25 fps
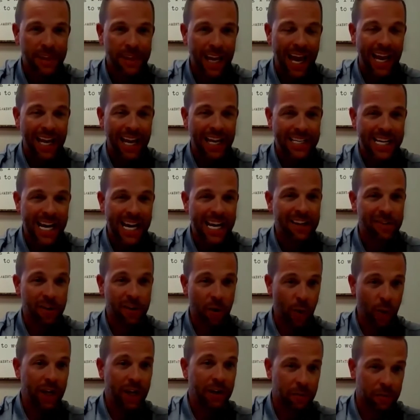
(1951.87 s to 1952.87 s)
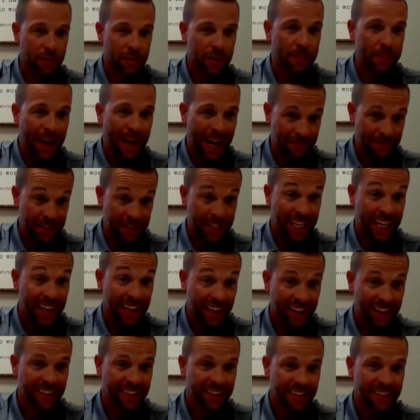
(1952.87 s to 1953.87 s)
and it takes a week for them to have to get
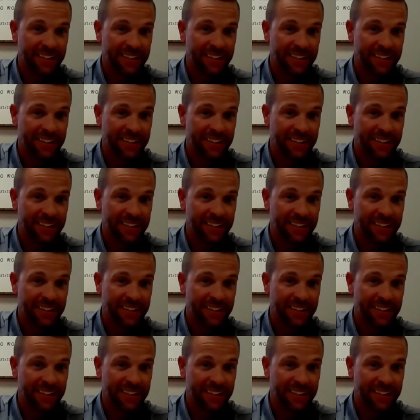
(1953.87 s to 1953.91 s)
it.